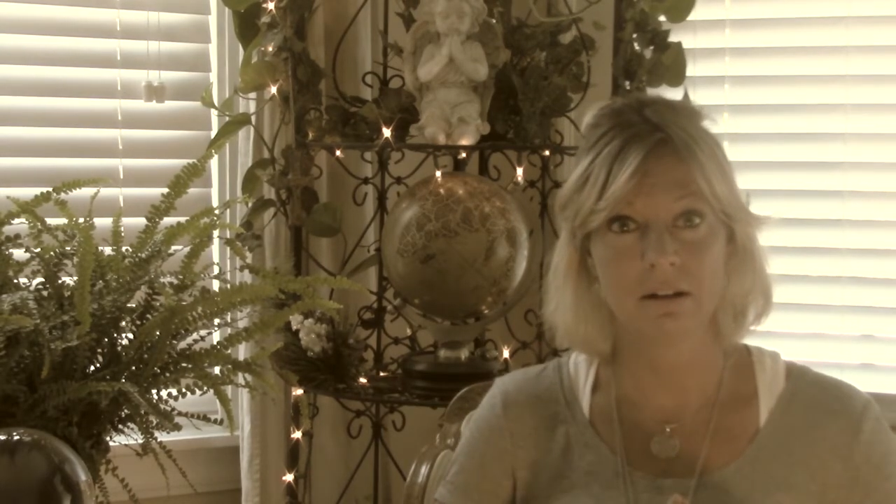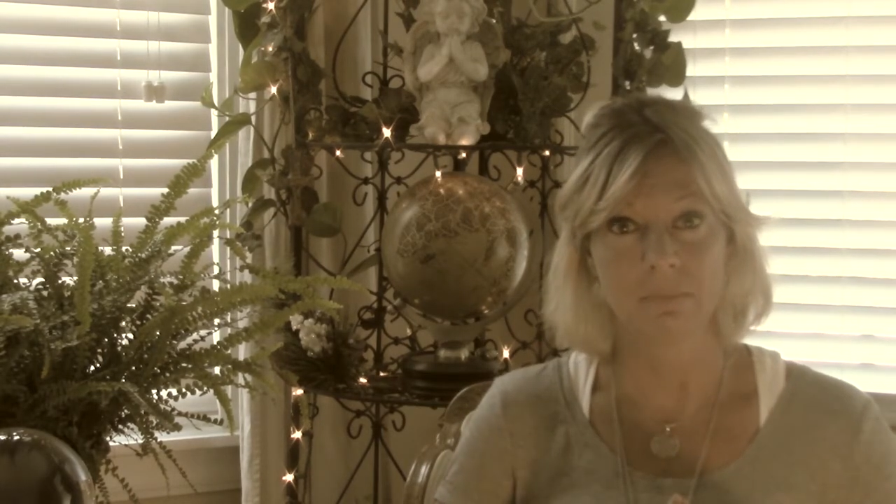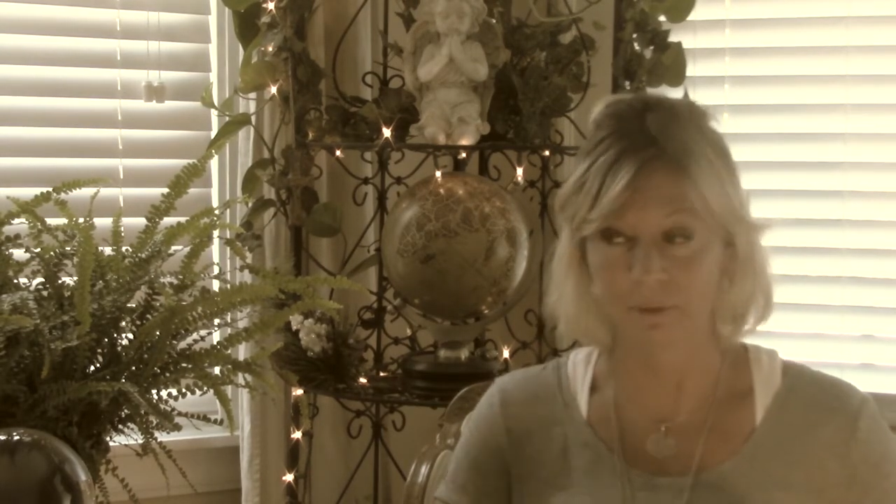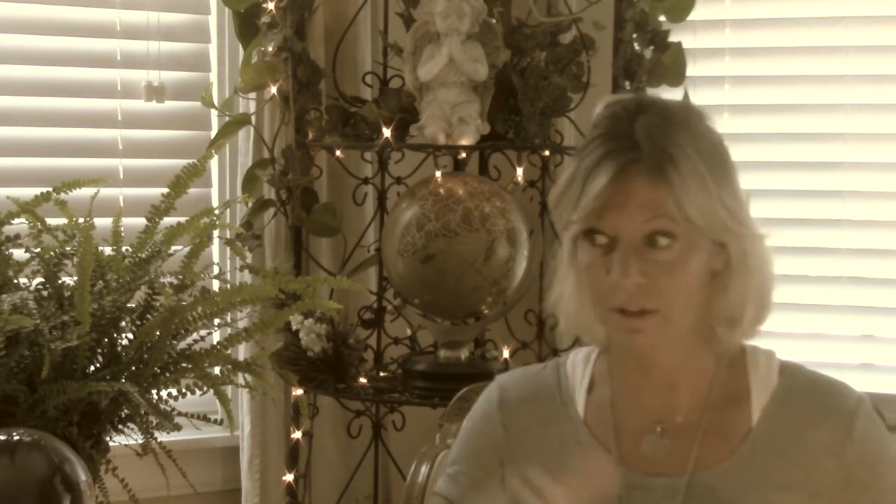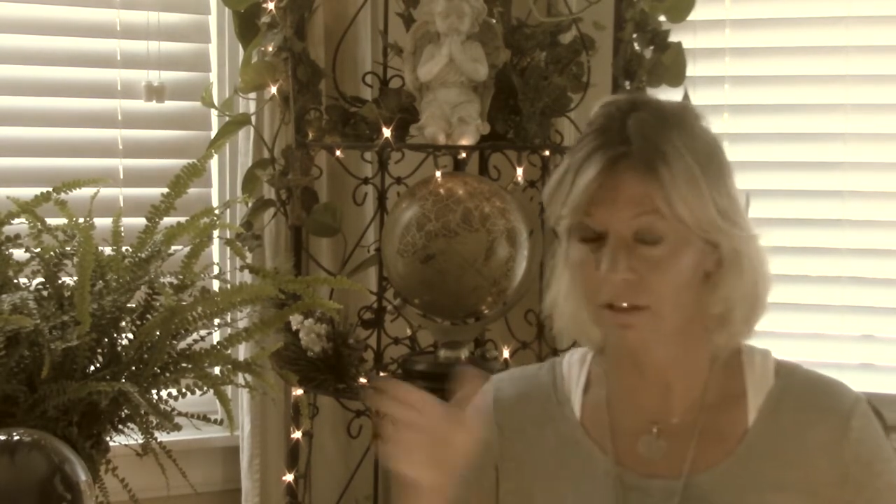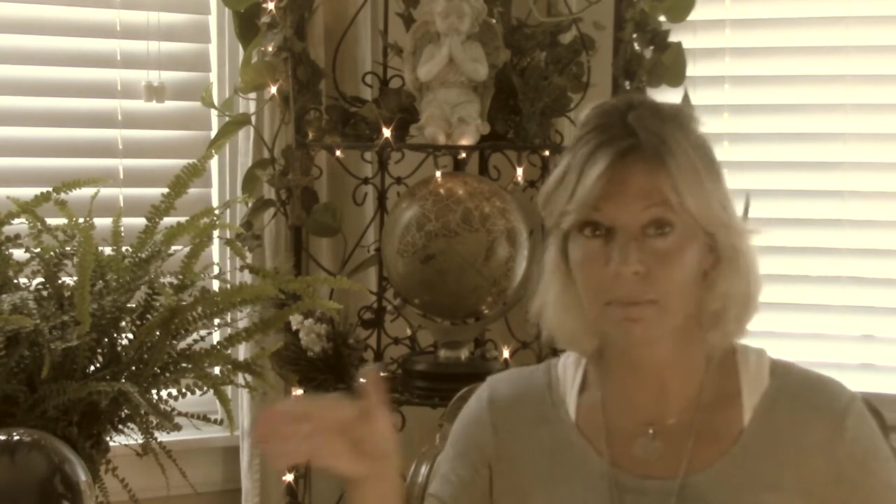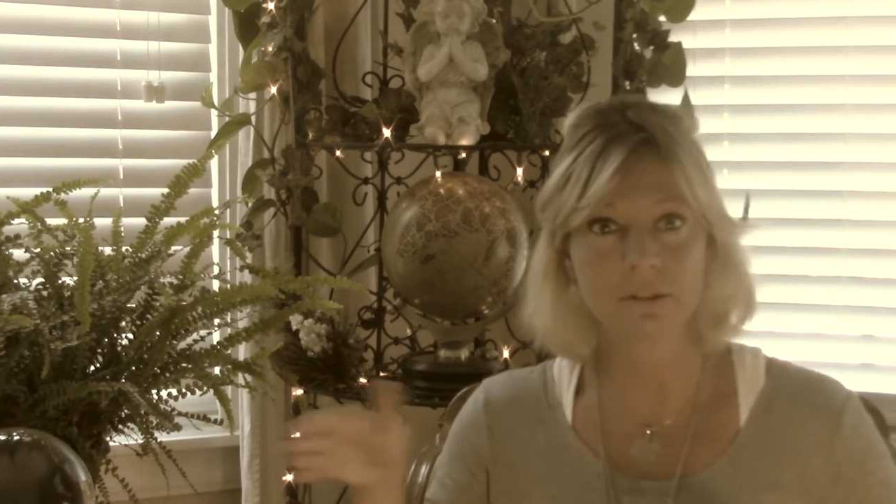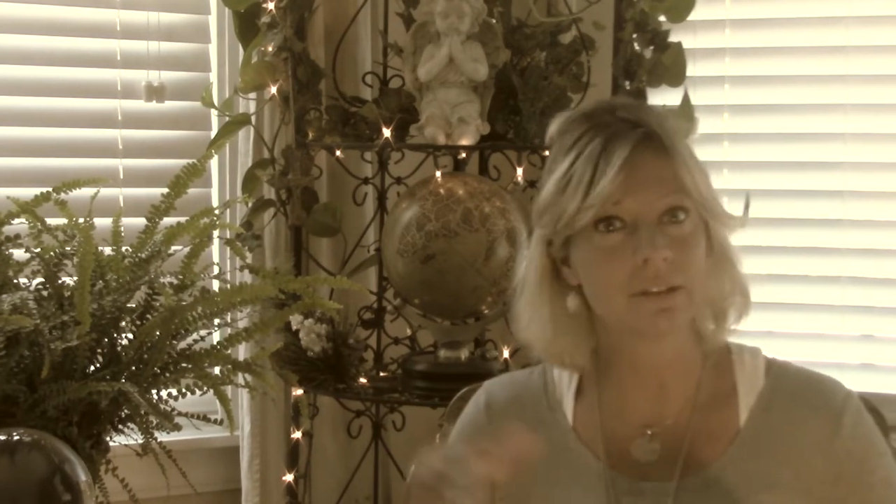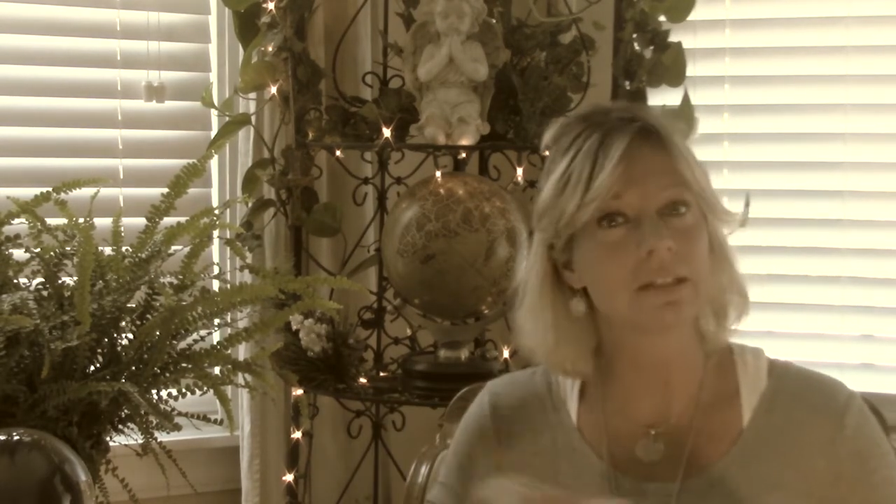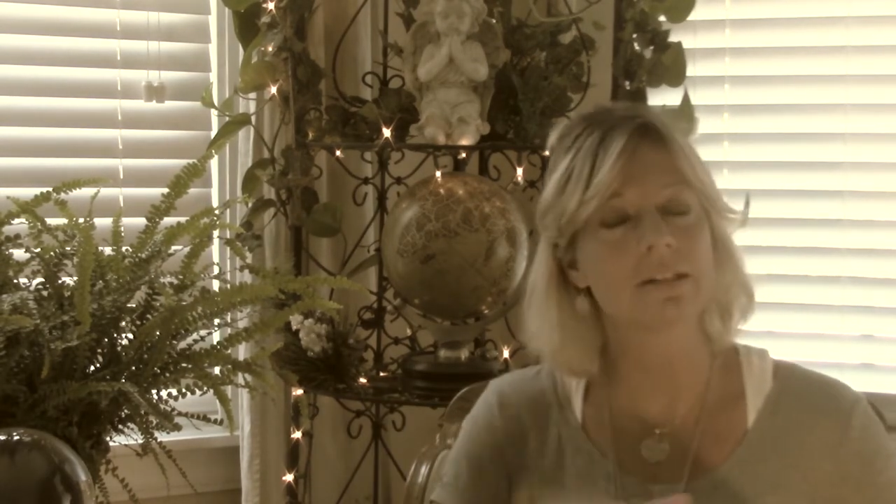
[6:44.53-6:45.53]
but the other
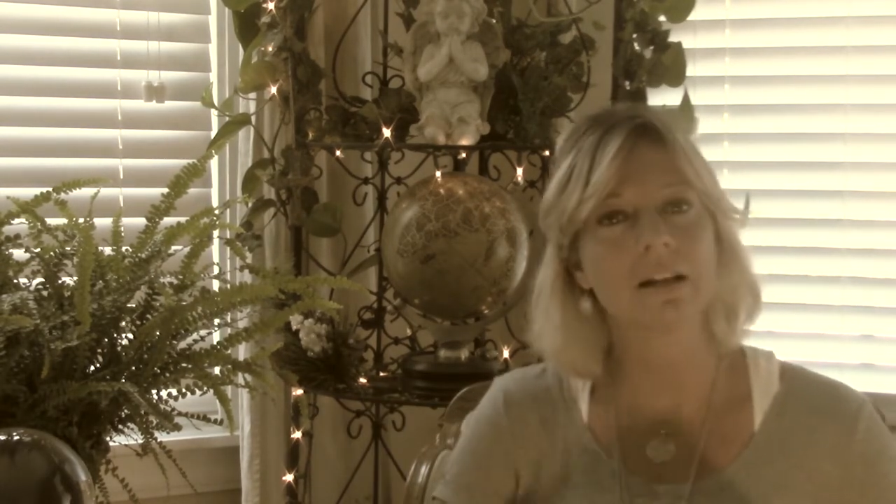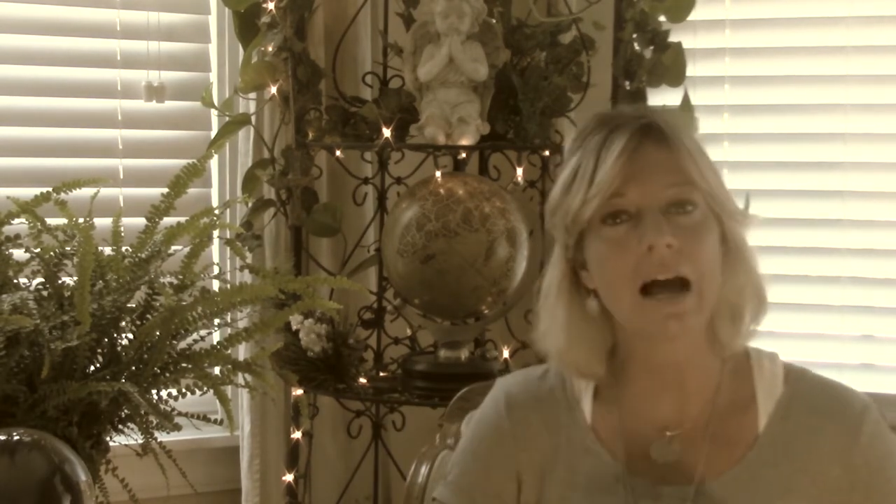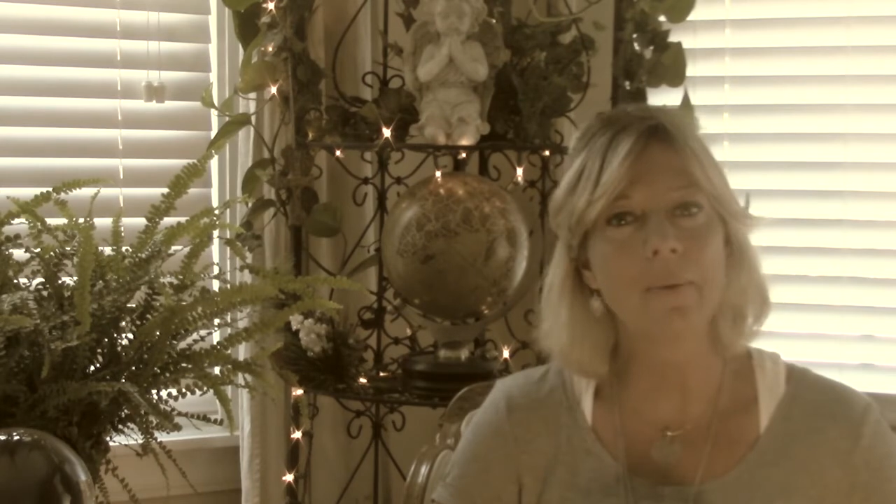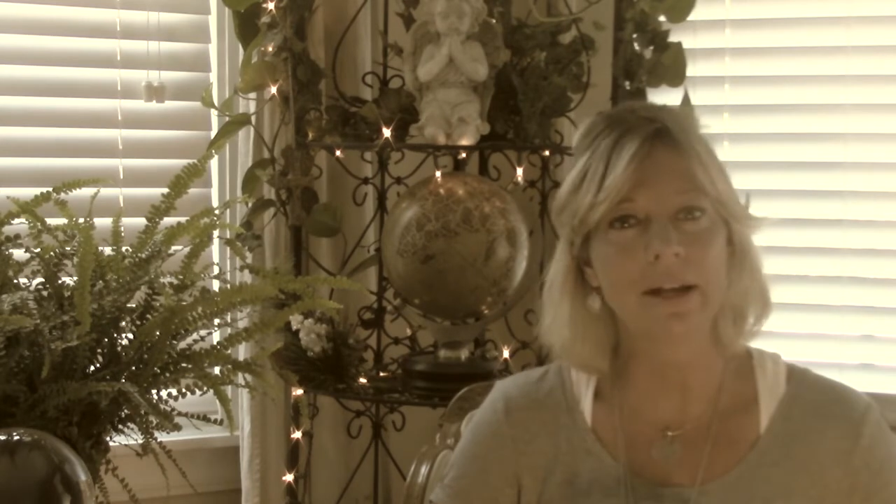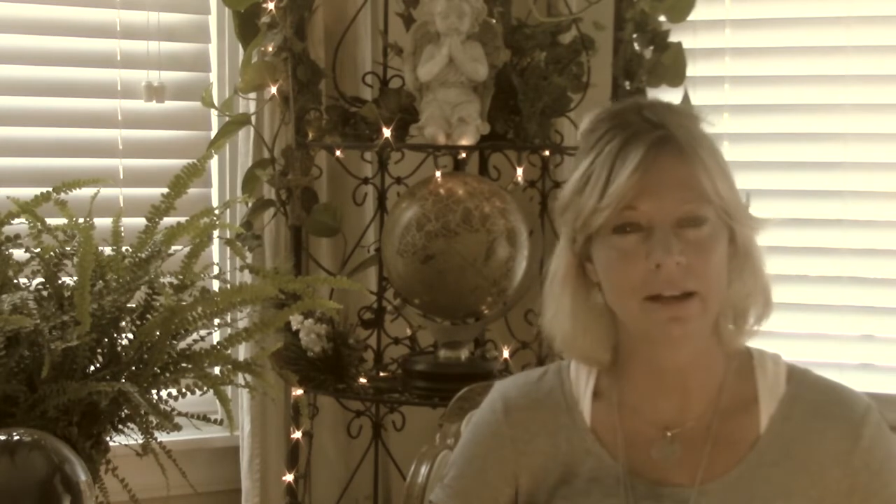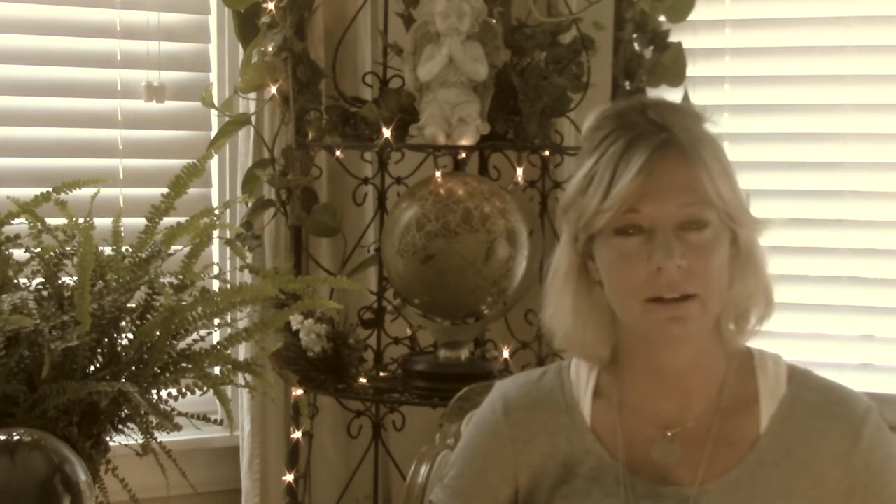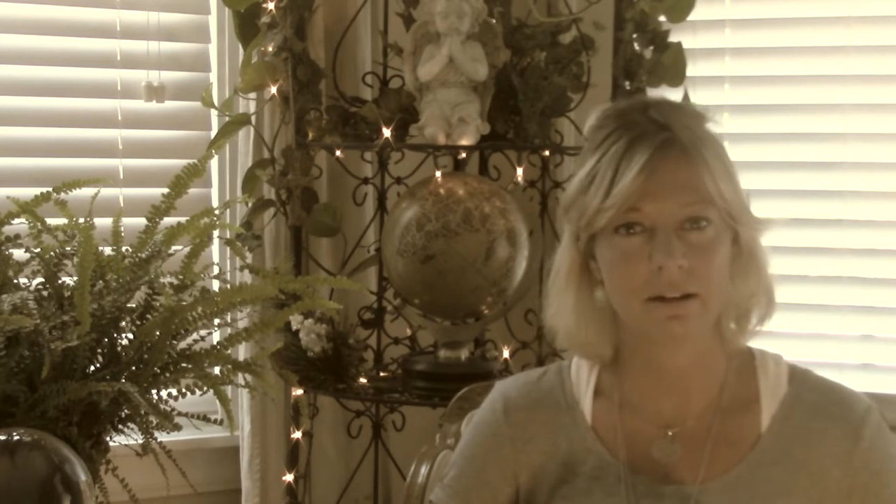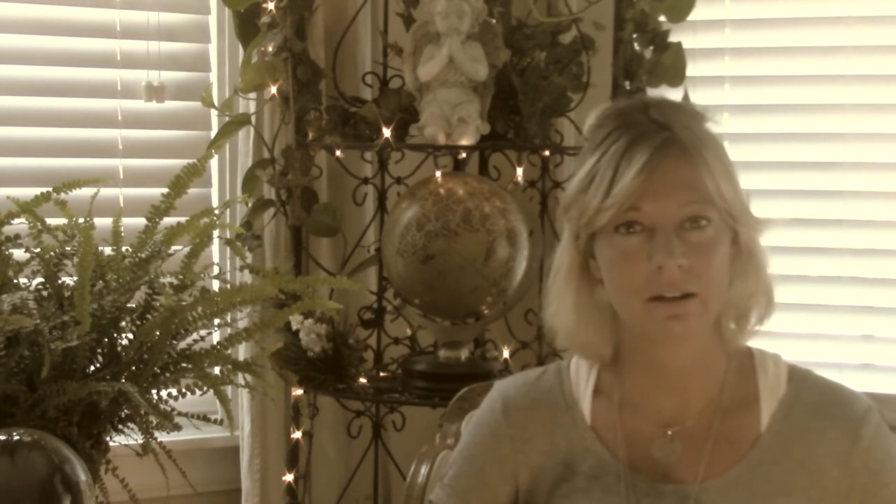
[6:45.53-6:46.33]
person is allowing it